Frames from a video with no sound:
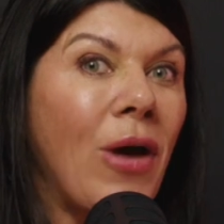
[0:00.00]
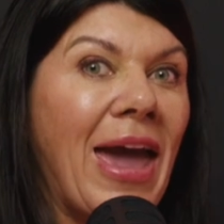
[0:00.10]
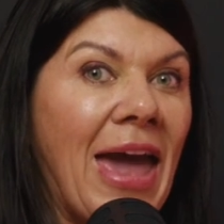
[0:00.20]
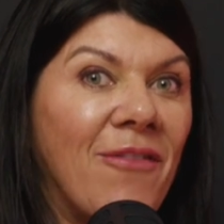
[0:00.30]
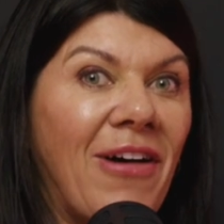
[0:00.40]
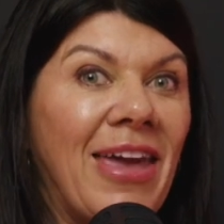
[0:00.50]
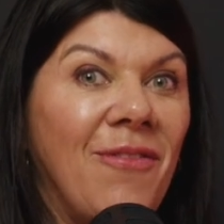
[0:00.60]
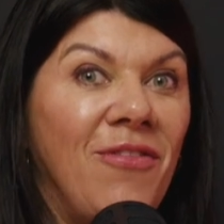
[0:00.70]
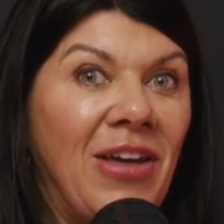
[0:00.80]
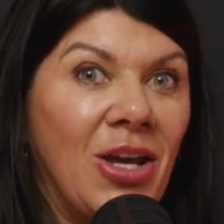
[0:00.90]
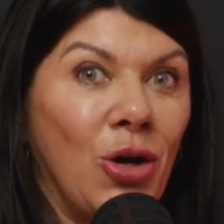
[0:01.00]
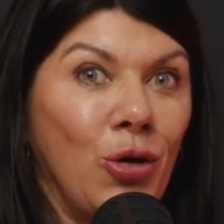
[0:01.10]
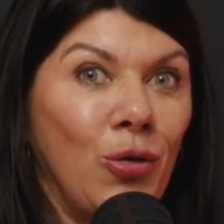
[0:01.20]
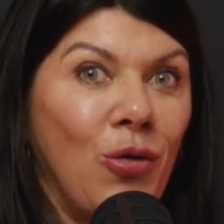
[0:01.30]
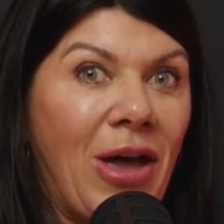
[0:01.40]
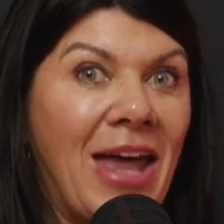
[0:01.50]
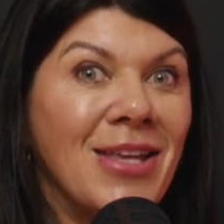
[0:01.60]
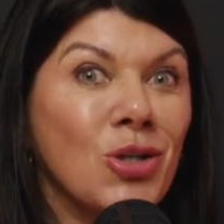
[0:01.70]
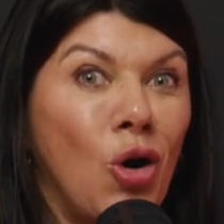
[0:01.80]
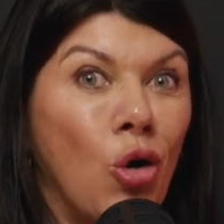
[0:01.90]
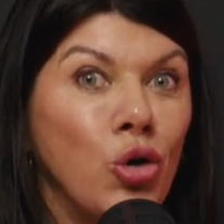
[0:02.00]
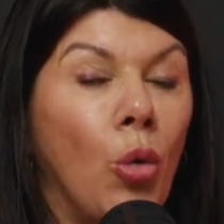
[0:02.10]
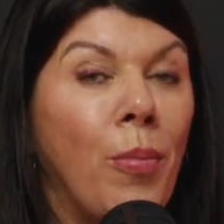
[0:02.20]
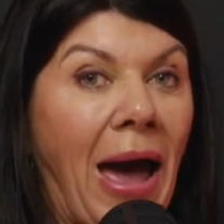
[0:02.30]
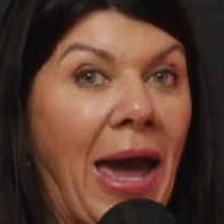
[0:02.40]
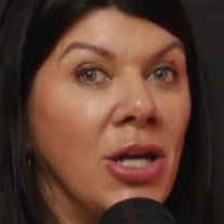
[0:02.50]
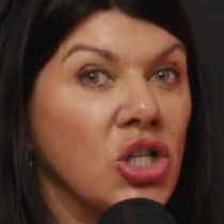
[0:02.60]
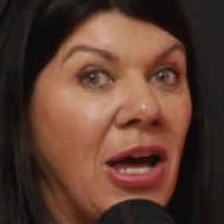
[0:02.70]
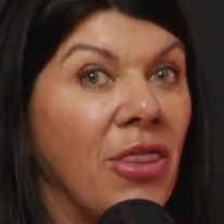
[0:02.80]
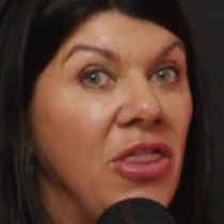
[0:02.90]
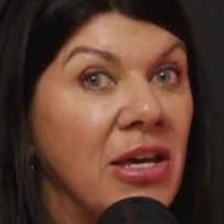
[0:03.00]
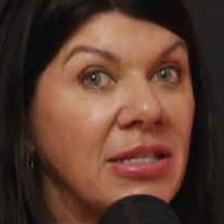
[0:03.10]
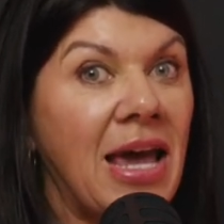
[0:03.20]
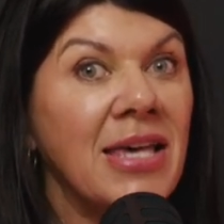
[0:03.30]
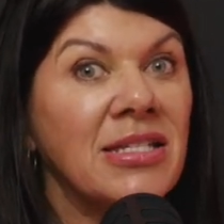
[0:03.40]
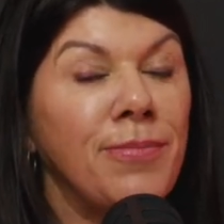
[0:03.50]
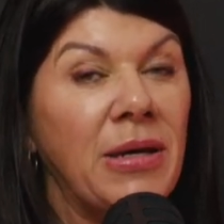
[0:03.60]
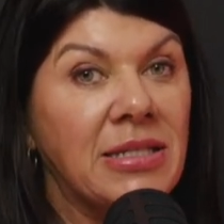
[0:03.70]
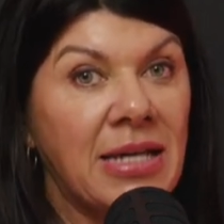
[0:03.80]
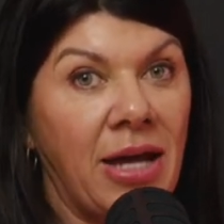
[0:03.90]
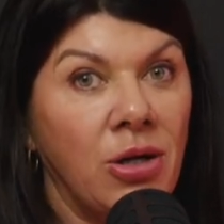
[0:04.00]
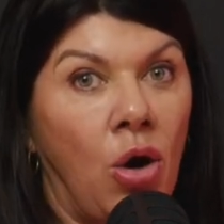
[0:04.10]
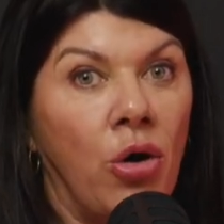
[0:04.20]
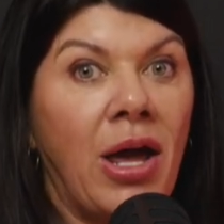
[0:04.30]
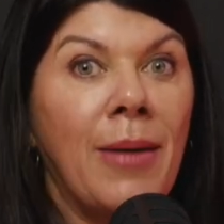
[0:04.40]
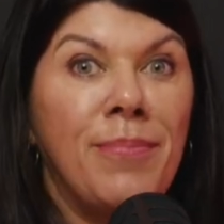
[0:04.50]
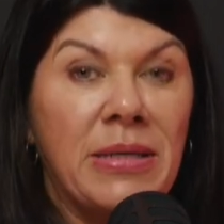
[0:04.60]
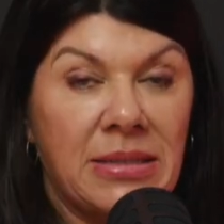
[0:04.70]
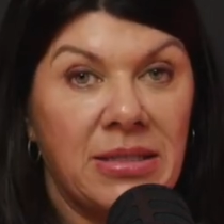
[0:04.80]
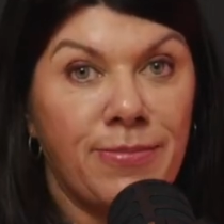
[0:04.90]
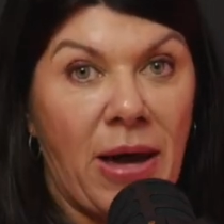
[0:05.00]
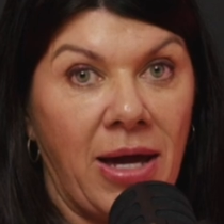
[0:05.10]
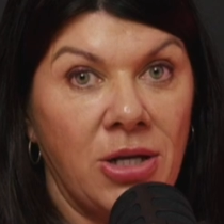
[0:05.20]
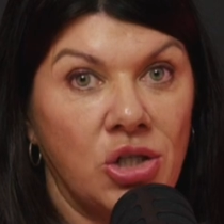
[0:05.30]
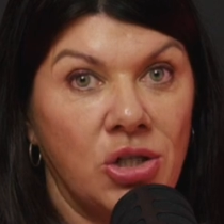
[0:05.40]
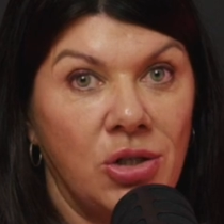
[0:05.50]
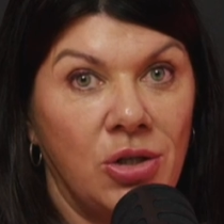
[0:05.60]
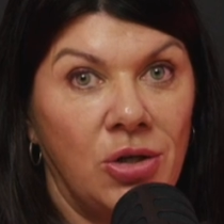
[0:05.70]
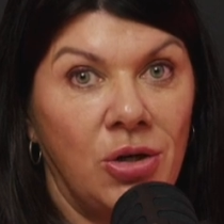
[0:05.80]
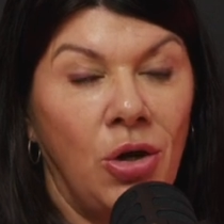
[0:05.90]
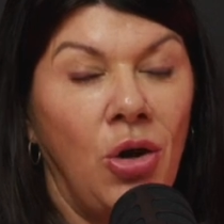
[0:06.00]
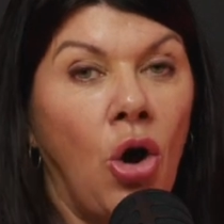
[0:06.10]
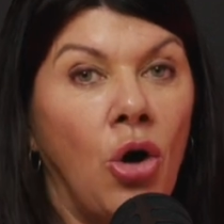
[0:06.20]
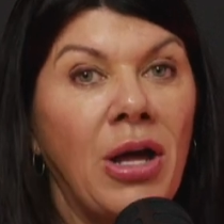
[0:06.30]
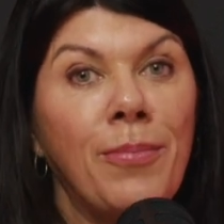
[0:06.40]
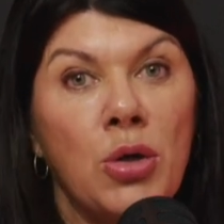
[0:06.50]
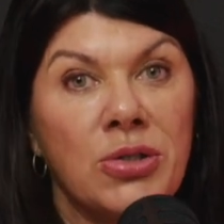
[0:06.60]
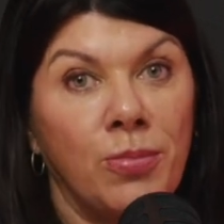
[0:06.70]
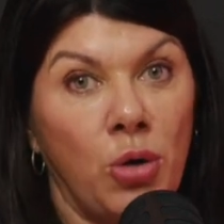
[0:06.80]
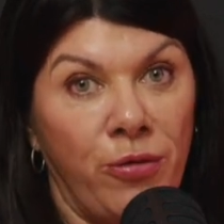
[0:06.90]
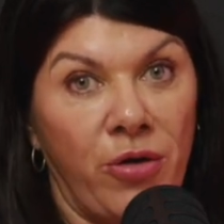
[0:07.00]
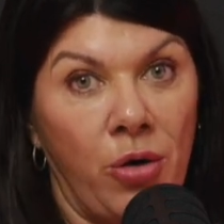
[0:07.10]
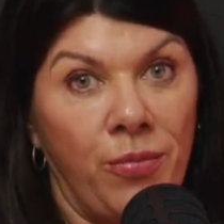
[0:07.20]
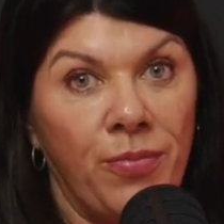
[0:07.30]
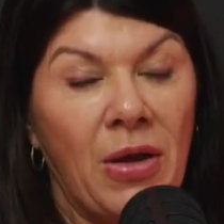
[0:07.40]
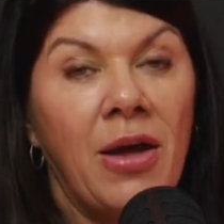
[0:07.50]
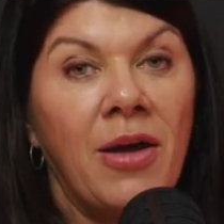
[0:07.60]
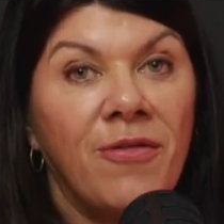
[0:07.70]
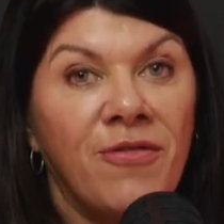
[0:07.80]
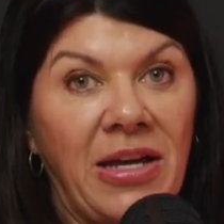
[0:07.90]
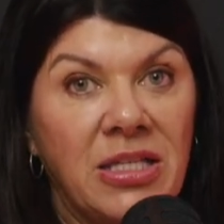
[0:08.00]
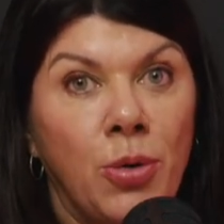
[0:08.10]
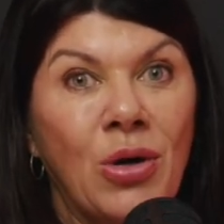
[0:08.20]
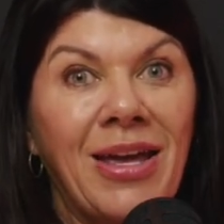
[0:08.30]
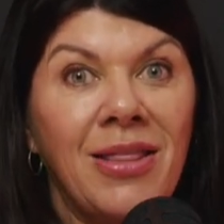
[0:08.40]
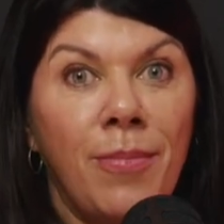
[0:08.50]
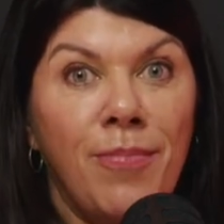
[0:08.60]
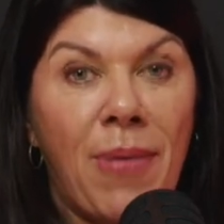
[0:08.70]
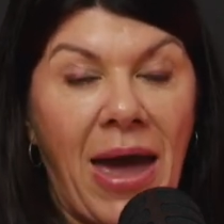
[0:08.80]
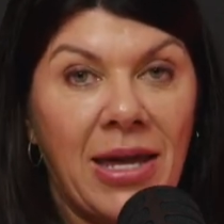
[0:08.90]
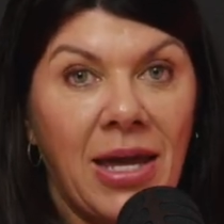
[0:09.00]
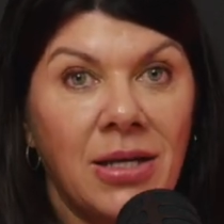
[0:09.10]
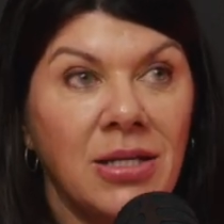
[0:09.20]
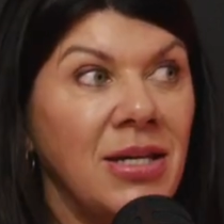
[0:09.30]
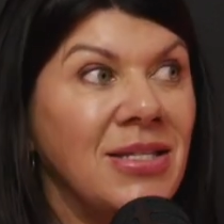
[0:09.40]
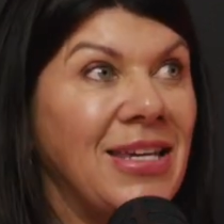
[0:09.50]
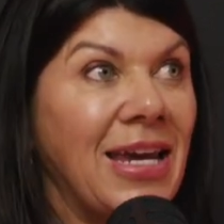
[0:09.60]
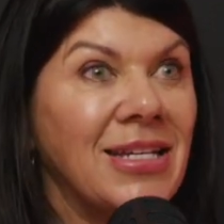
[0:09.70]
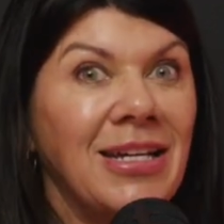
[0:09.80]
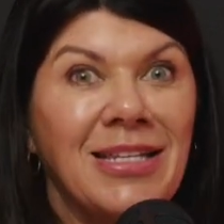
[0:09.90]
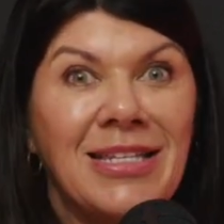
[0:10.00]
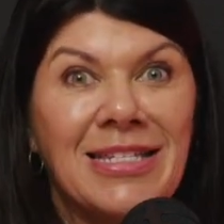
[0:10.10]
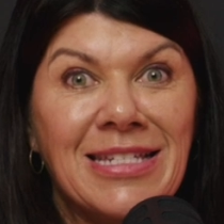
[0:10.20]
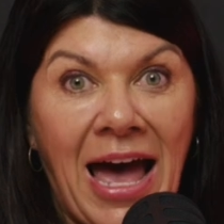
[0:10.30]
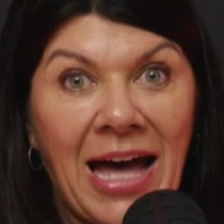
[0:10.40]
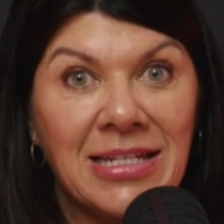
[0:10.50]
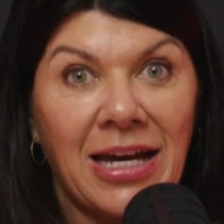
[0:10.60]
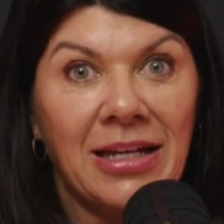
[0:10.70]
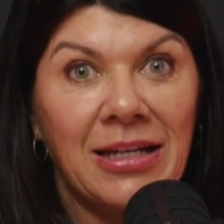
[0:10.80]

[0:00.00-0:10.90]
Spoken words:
have a video and it's on your page, now this has to be done on a business page, not a personal profile. Facebook in the back end is getting data.